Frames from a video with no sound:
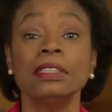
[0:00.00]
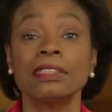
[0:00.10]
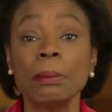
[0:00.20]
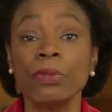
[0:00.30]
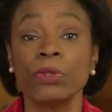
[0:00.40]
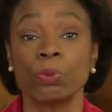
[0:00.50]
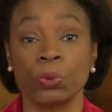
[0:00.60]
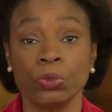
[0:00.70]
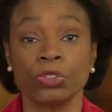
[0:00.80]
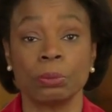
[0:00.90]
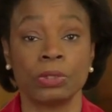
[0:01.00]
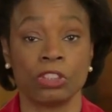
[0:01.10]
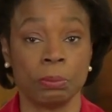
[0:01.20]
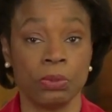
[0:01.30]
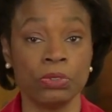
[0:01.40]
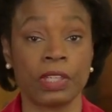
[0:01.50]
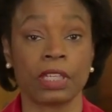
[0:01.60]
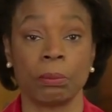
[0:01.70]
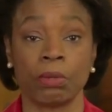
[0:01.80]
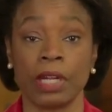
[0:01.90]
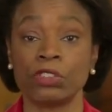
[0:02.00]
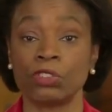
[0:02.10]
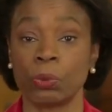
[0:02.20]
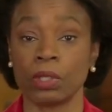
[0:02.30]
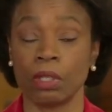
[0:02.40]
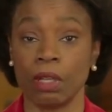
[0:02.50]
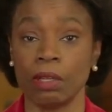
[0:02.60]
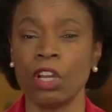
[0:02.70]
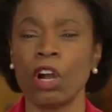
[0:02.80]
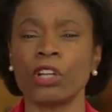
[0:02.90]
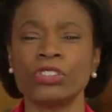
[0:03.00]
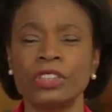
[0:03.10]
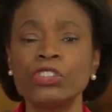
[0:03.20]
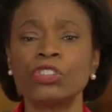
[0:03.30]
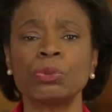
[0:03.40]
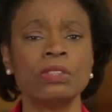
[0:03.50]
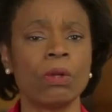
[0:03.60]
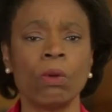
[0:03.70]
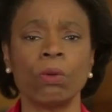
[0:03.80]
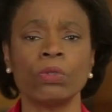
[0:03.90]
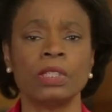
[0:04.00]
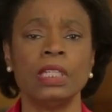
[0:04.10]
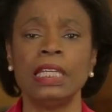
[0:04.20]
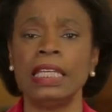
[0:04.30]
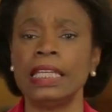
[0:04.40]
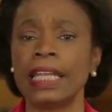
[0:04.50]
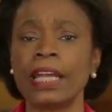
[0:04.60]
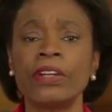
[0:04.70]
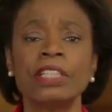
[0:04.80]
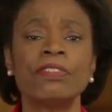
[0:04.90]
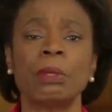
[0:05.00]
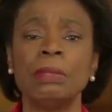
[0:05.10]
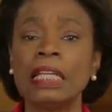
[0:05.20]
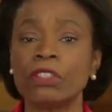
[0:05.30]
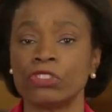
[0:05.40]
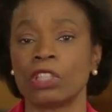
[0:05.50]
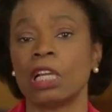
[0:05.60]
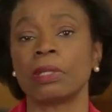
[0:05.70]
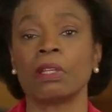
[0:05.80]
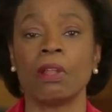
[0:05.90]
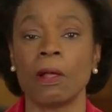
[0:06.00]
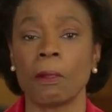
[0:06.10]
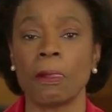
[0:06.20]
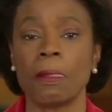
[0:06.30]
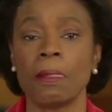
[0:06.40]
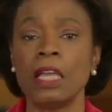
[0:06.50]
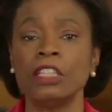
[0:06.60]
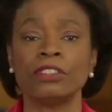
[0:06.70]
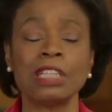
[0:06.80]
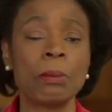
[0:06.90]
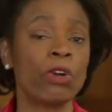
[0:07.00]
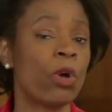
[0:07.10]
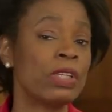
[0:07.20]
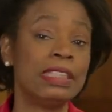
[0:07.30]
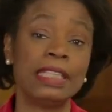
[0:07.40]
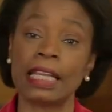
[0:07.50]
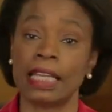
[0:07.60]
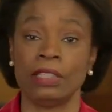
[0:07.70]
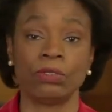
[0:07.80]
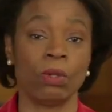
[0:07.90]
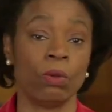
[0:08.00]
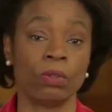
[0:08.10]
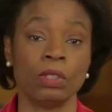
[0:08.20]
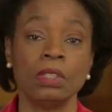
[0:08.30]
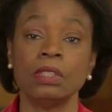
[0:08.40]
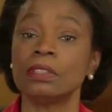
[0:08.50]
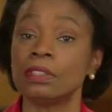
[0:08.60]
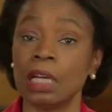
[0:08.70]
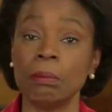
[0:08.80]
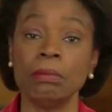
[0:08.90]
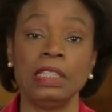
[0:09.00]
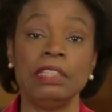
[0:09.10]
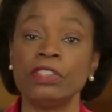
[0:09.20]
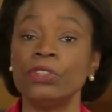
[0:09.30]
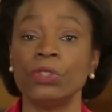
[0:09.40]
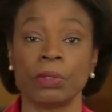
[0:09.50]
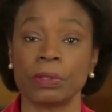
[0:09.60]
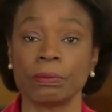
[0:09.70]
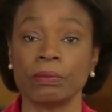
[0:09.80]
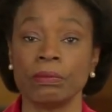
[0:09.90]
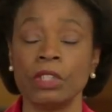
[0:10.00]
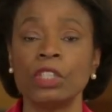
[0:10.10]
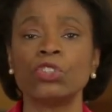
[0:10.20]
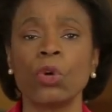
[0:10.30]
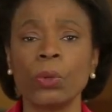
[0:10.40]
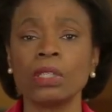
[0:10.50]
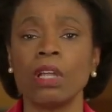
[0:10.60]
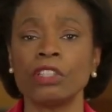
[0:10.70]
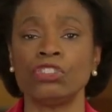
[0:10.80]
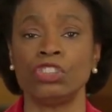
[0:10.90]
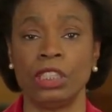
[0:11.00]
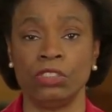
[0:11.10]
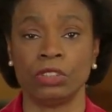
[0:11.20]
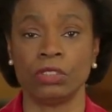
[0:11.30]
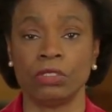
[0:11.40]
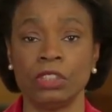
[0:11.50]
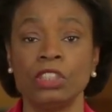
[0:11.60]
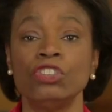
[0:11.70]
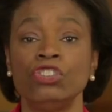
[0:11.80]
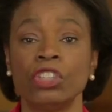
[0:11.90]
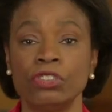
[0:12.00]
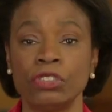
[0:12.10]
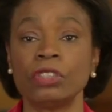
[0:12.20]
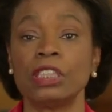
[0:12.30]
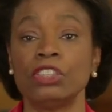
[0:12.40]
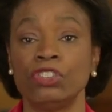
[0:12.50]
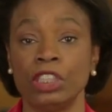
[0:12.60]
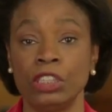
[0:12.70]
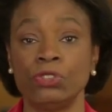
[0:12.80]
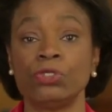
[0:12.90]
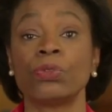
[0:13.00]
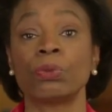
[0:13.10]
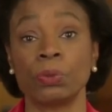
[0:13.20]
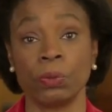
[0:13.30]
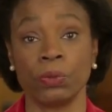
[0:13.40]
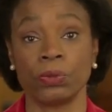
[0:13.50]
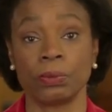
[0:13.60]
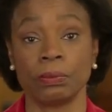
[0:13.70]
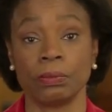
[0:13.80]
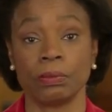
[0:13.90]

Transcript: Some of the rules and principles that comprise tort law are centuries old, inherited from English common law. Some are only decades old, some even newer. Tort law changes. Judges can change the rules.